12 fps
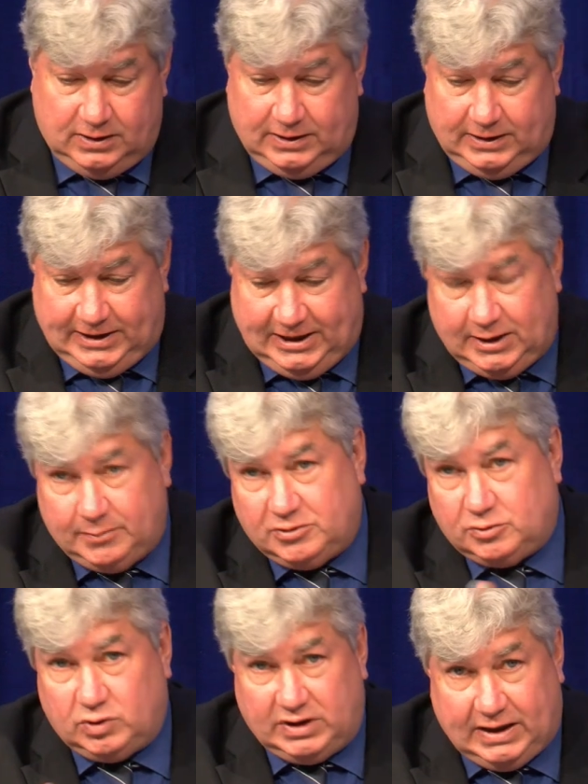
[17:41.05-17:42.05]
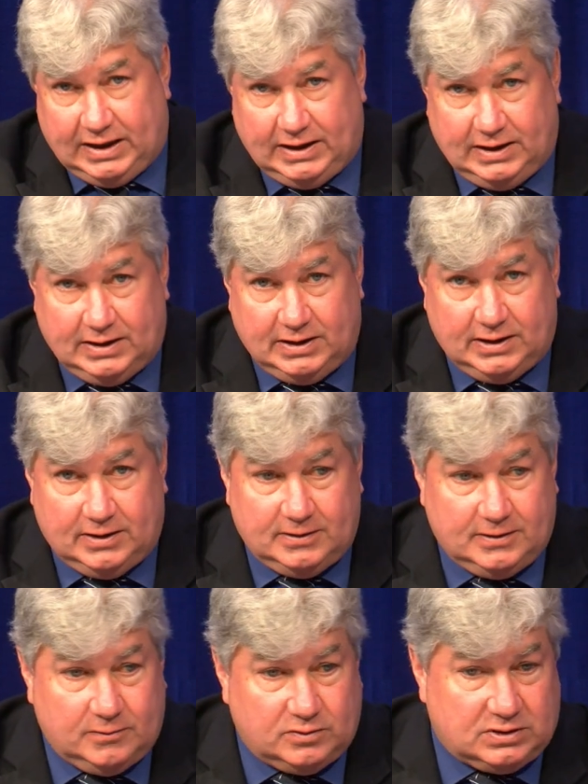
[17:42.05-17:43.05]
The animals were getting in
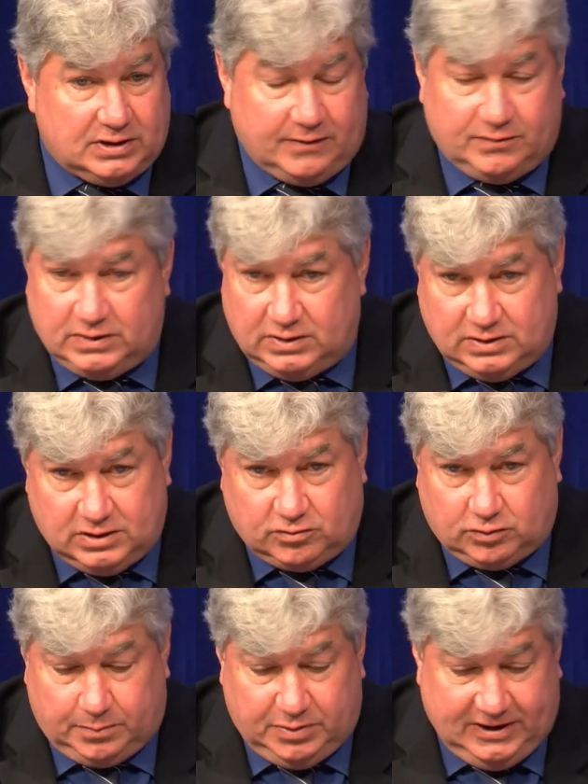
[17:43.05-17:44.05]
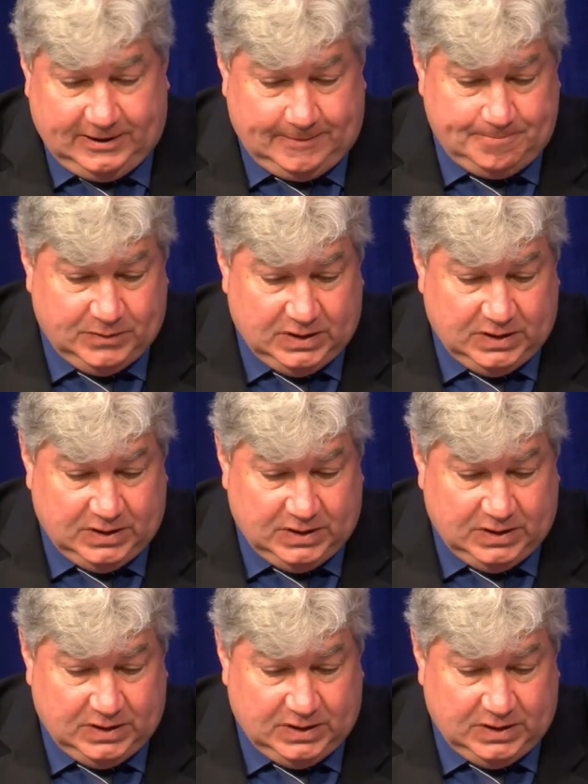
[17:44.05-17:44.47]
there. It was left in disrepair.